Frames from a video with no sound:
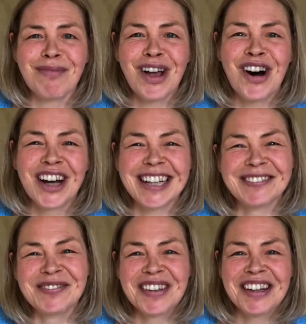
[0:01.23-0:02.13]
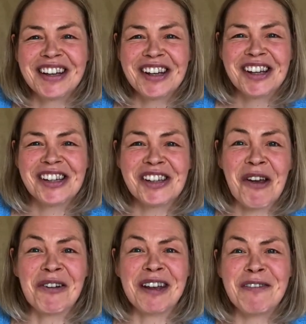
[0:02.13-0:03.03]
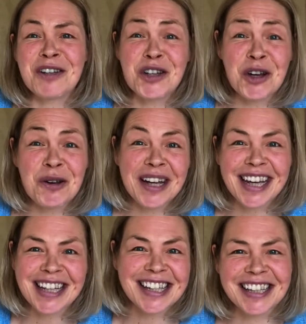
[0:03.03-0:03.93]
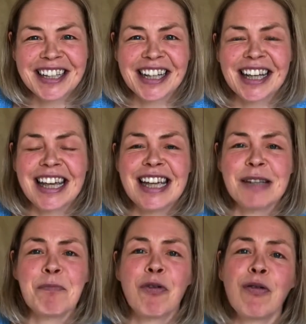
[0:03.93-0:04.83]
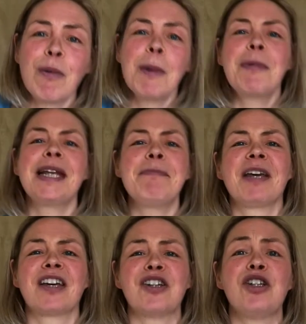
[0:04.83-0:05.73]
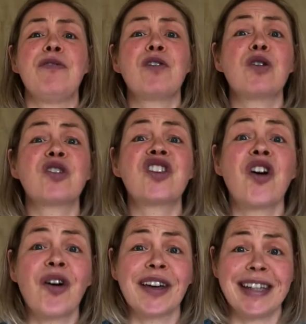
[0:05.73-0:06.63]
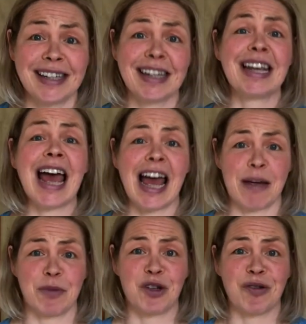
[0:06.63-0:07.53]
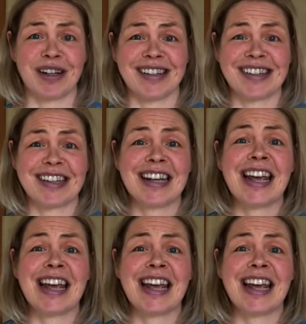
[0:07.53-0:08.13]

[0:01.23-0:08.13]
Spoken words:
Hi. So if you're tuning in today, it's probably because you've got tight hamstrings.